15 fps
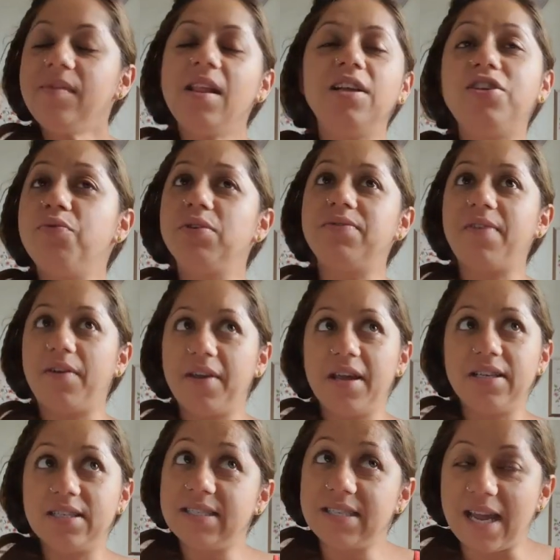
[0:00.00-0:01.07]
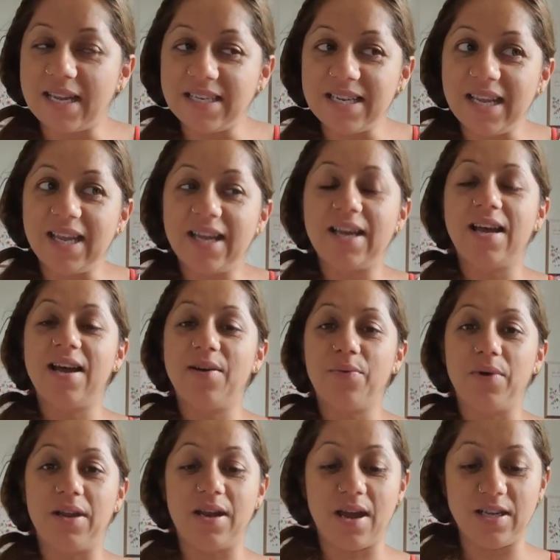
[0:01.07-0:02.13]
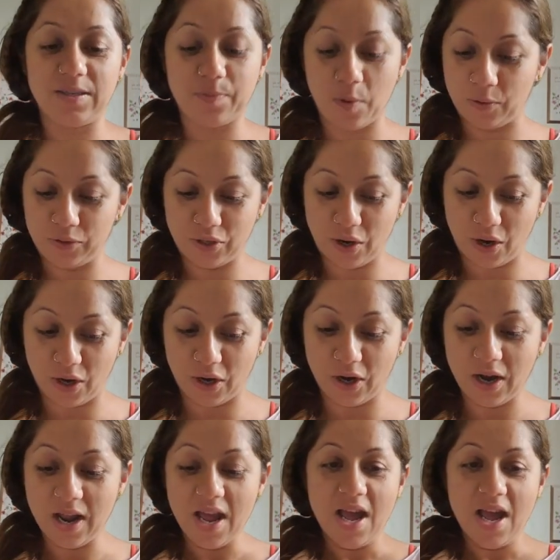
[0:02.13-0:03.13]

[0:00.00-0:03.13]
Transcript: she was very understanding when I spoke to her.